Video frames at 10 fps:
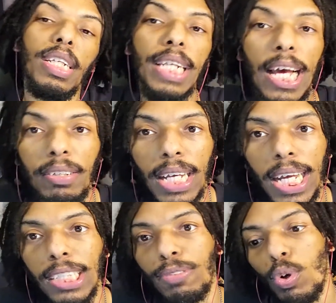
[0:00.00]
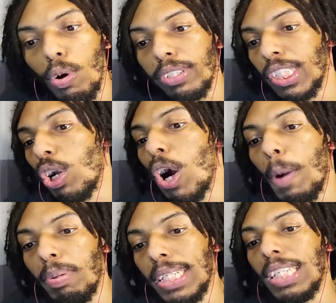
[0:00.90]
Now guys, of course, there
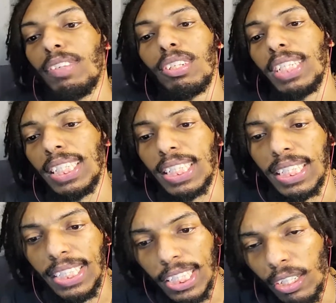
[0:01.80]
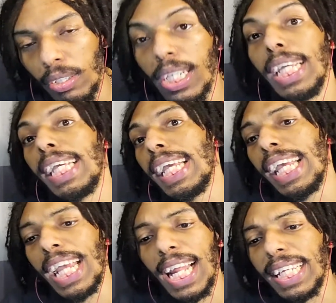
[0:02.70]
are plenty of other things to consider,
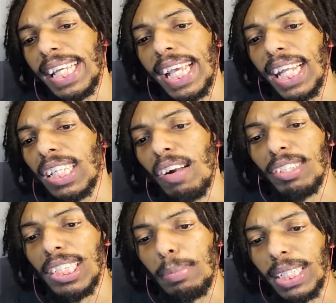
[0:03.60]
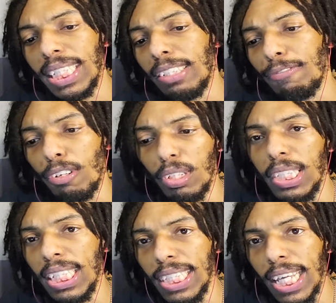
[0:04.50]
and I can cover some of these in further
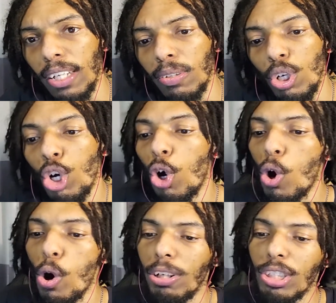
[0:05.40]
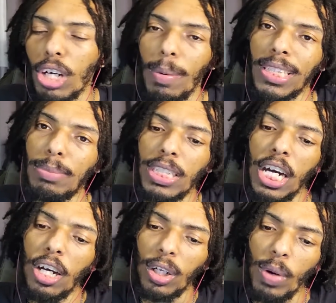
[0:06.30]
detail, or talk about some of the
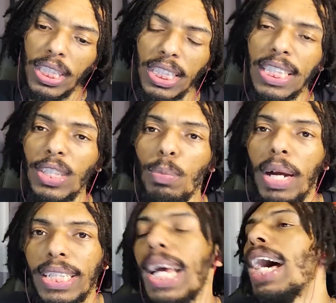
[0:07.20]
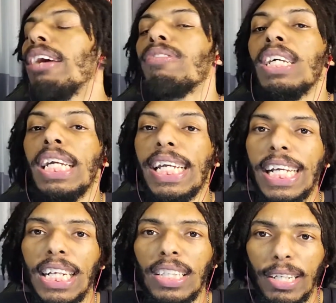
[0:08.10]
other questions that you might have
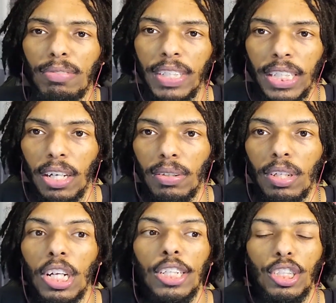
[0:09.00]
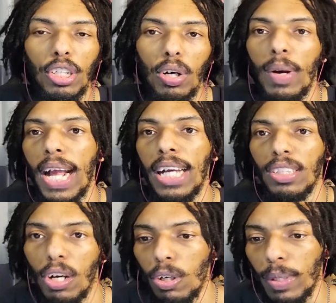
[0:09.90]
in a later video. So, as
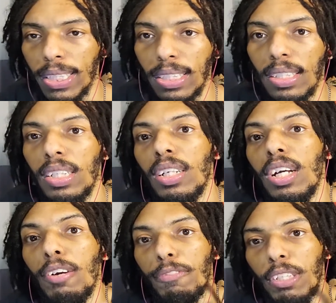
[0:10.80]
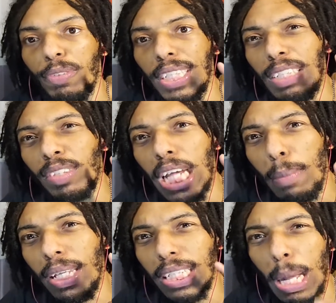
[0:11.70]
always, feel free to leave a
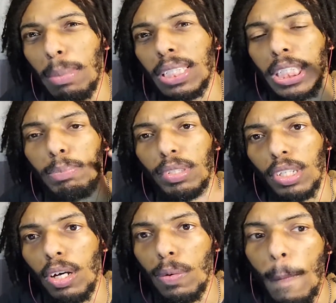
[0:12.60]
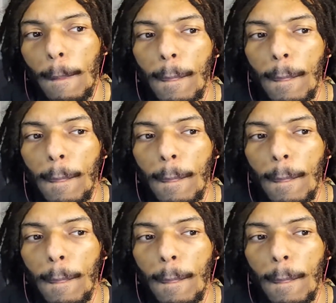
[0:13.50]
comment in the comment section below.